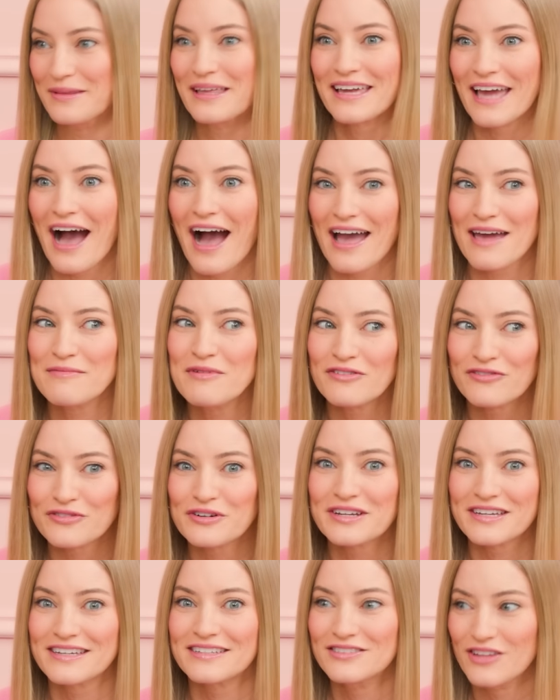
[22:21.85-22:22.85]
Like I'm a
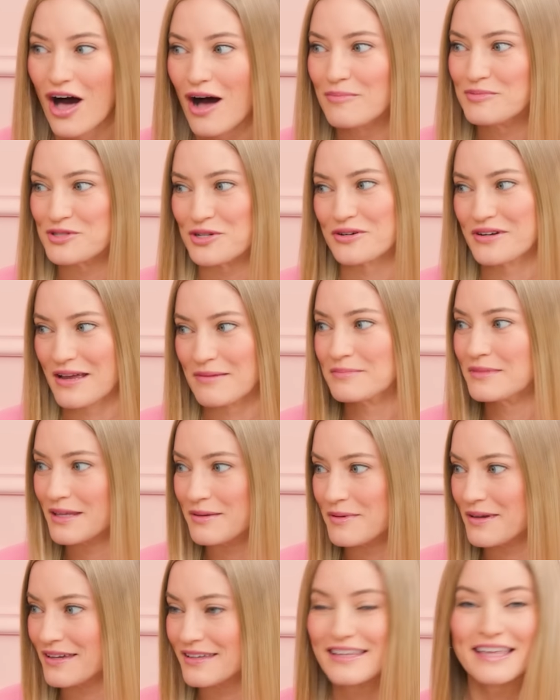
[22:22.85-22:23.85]
freaking lobster named
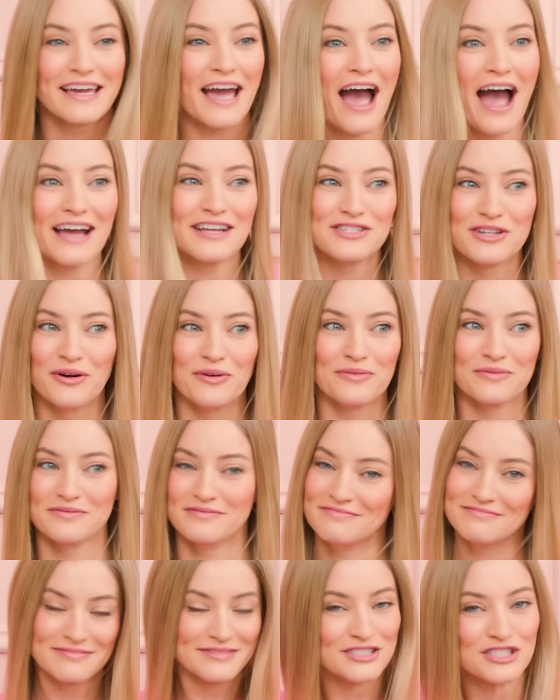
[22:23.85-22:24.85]
Libby. Like I don't
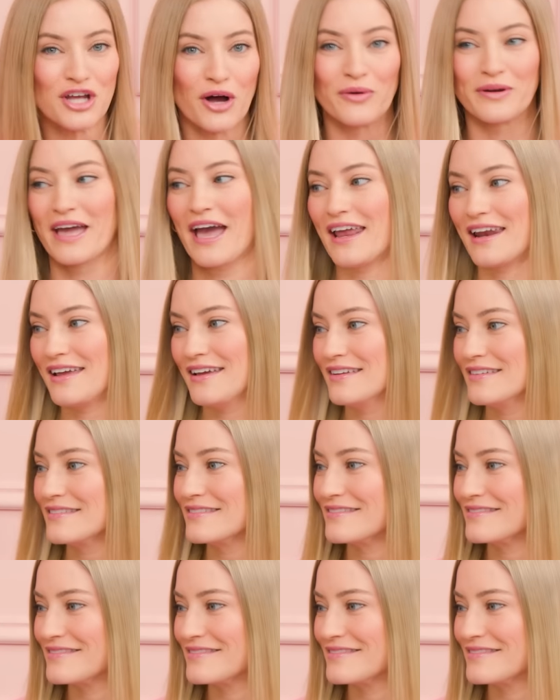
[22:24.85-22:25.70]
get it.